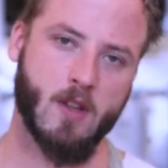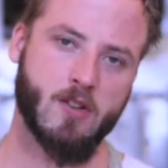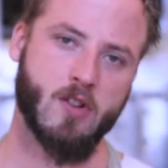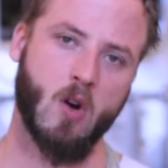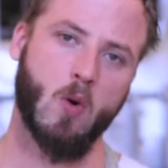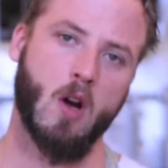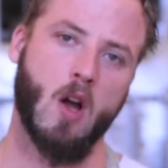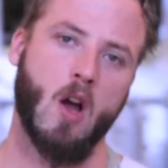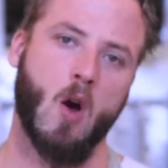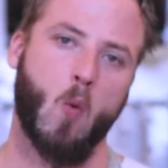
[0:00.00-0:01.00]
So
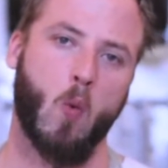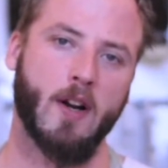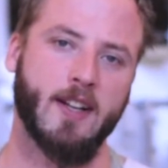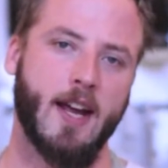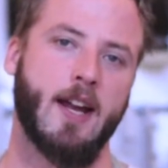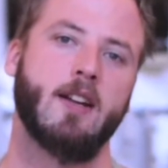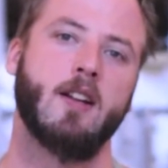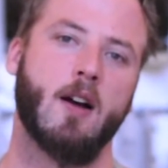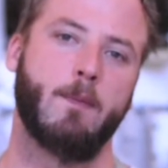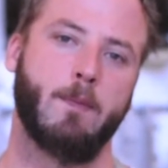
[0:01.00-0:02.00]
what it
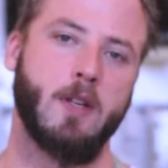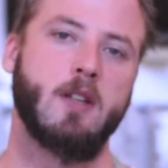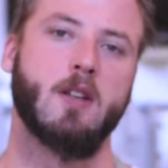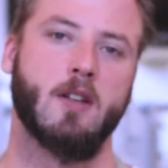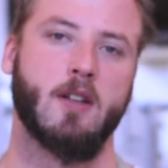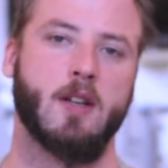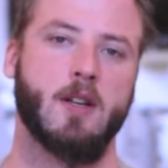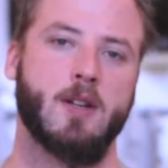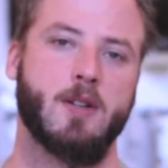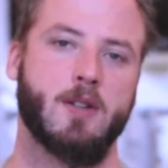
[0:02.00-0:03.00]
ended up being
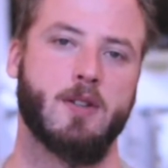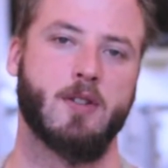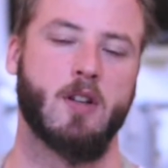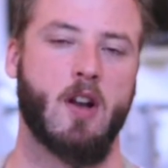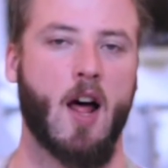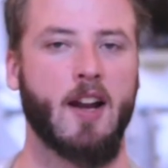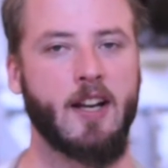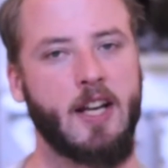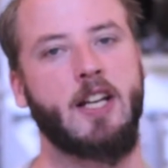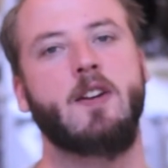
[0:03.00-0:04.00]
is not
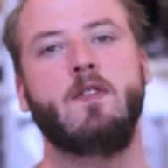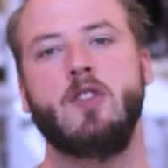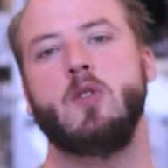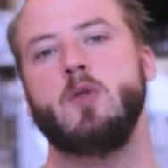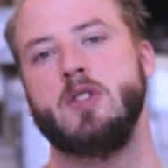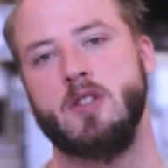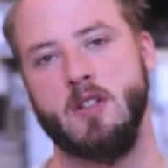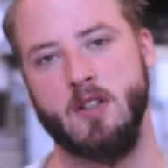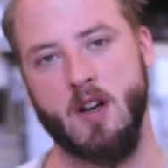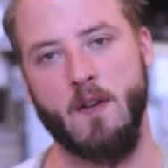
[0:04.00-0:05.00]
an interview, it's
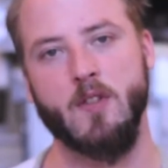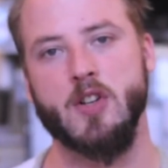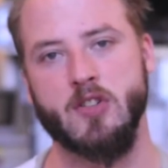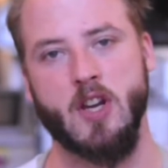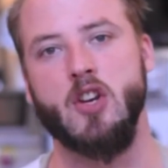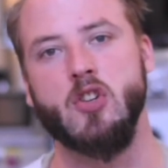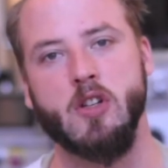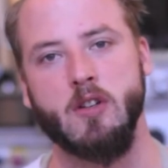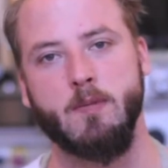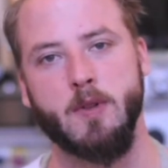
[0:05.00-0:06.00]
a
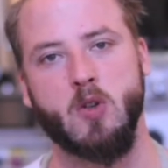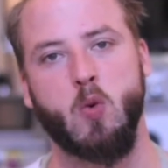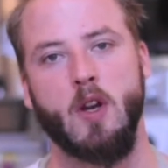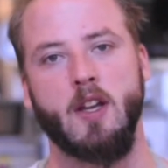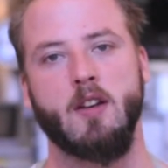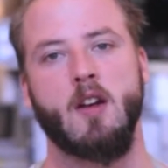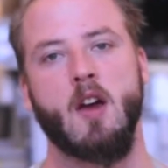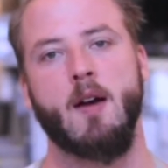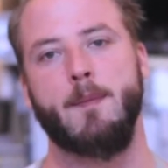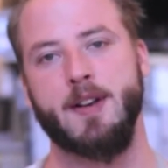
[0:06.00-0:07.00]
conversation between
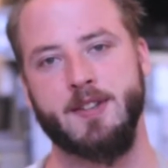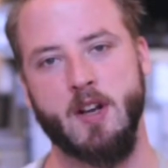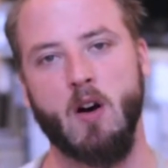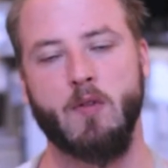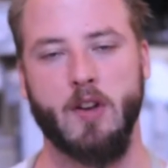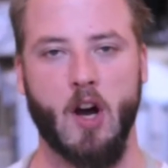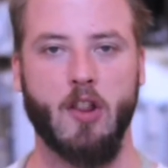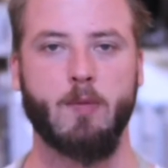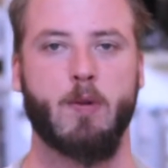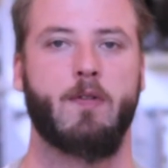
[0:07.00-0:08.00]
myself and
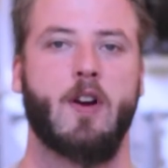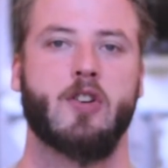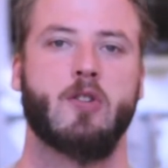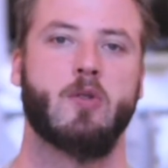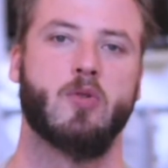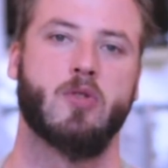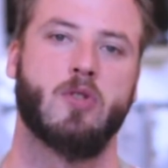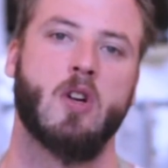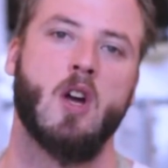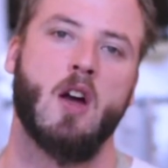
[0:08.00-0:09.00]
other
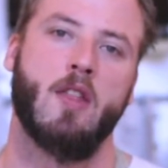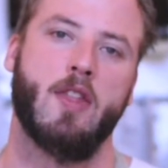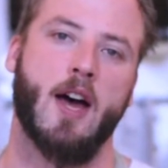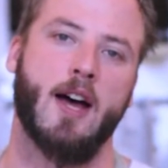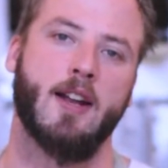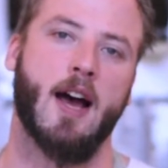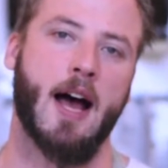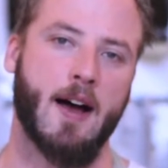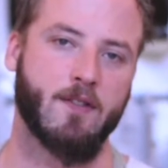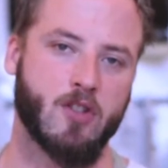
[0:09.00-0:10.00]
professionals that
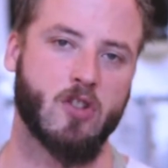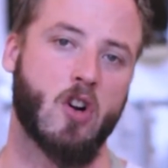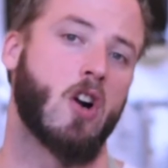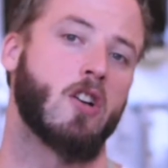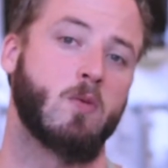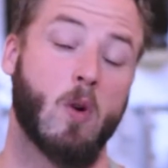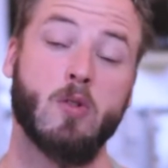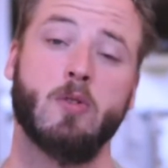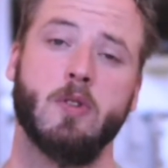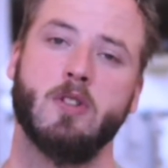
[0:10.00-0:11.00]
have started
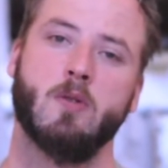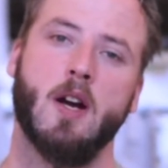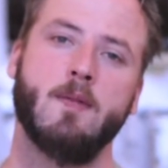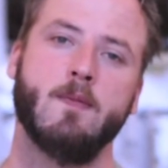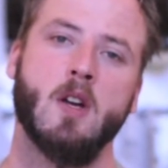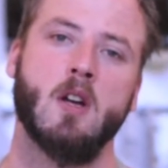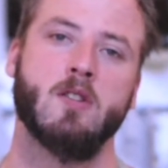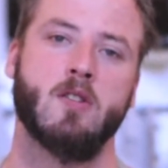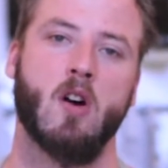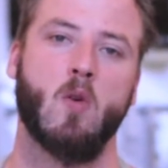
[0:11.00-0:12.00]
roasteries, right?
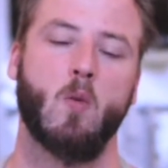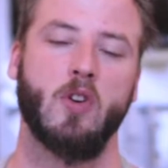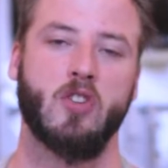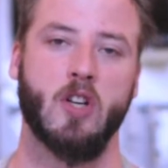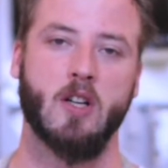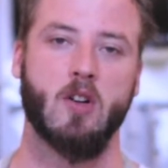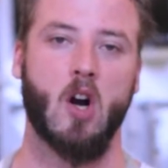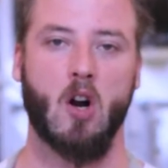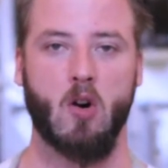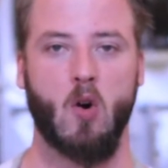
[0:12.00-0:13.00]
So we share
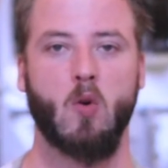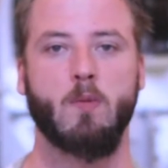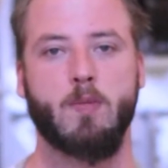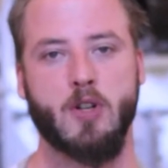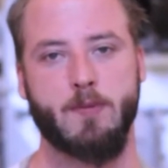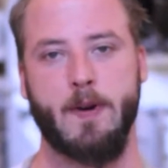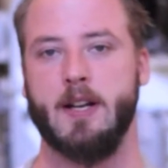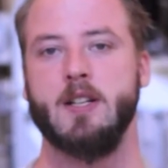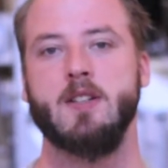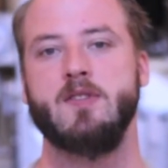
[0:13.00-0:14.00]
our own
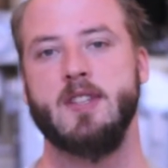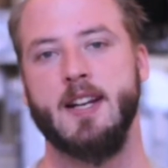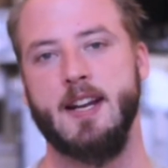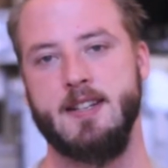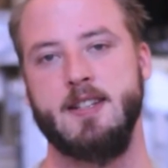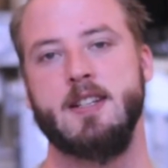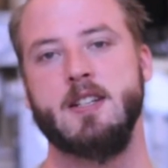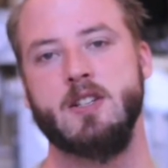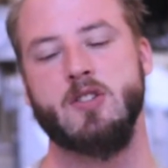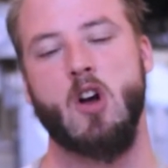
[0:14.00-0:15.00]
perspectives and
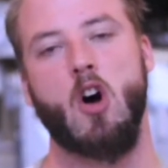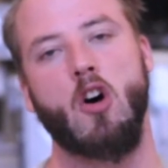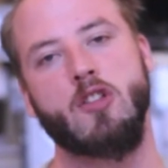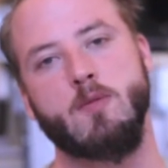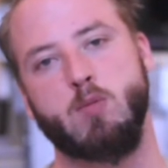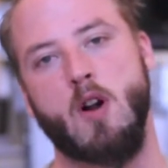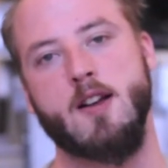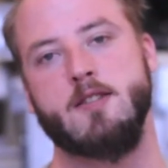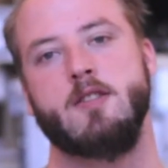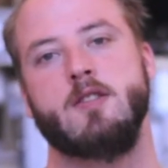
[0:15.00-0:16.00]
ideas on the
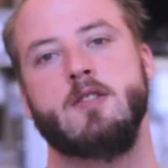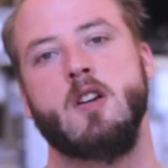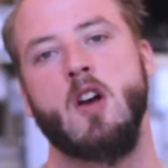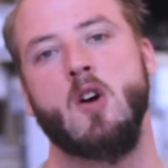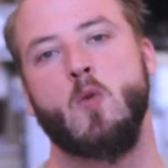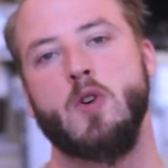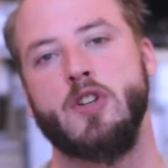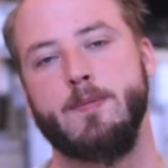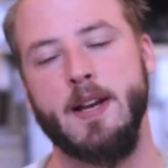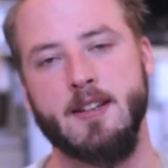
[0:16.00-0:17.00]
process,
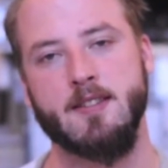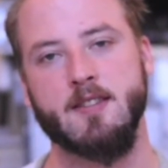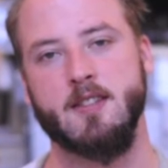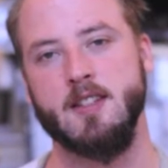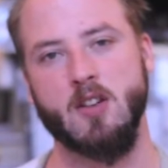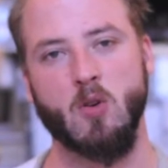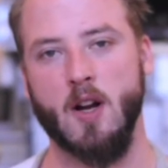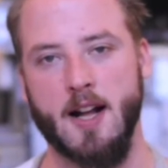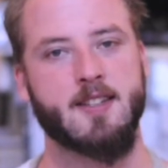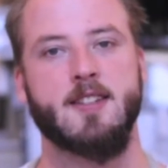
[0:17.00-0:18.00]
which makes this whole
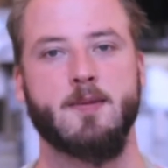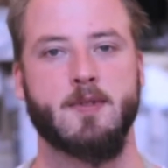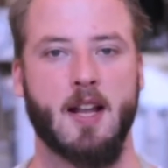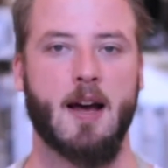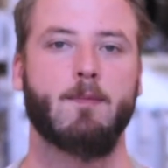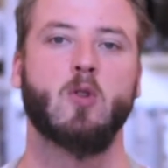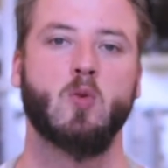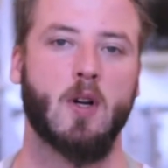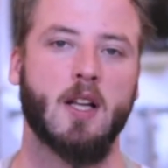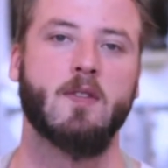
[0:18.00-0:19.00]
concept a lot more
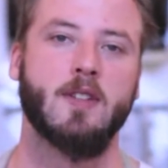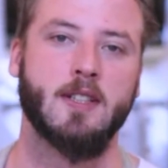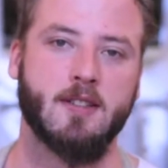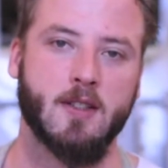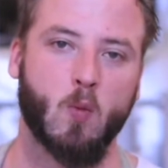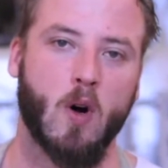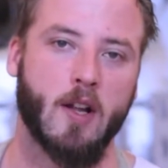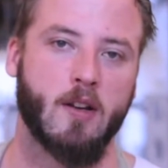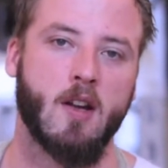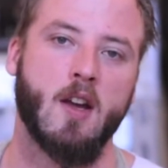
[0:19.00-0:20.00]
relevant than
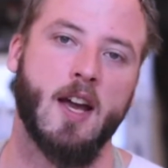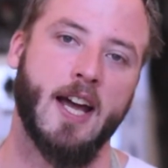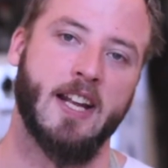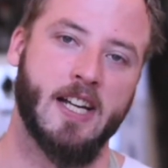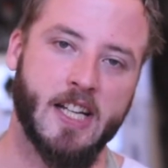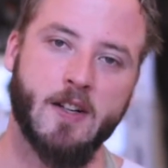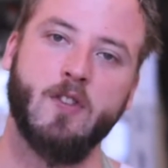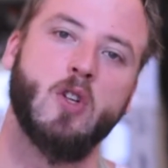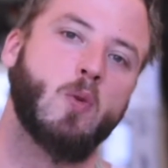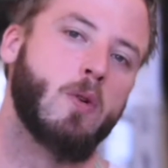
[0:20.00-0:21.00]
what an
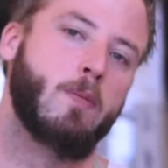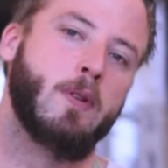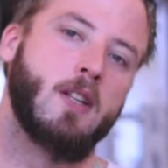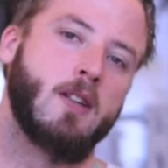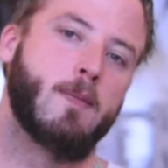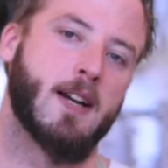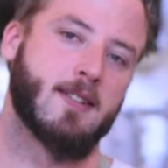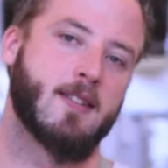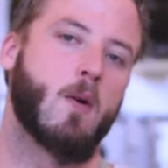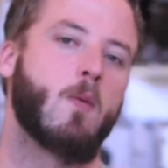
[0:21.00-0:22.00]
interview would be by
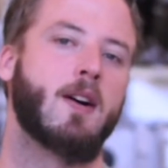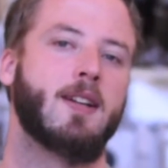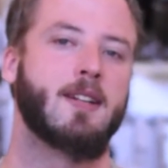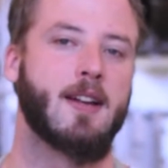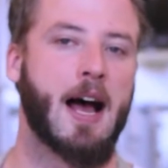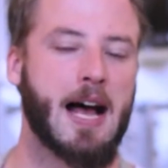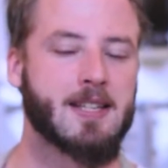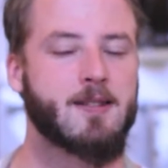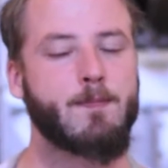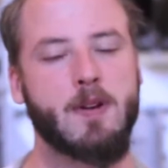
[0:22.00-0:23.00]
someone that
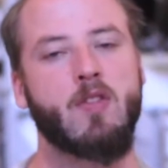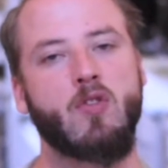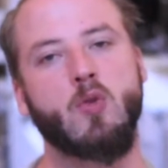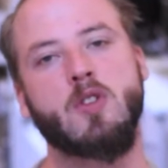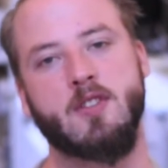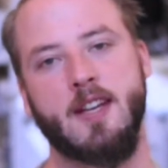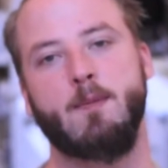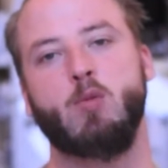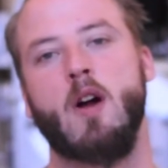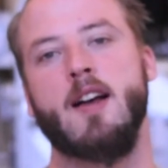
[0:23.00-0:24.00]
hasn't been through the
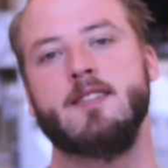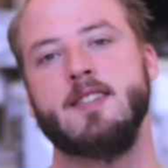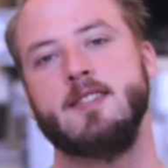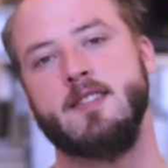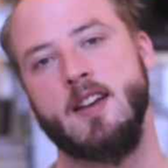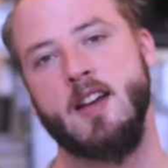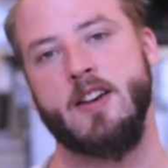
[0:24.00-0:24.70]
same process.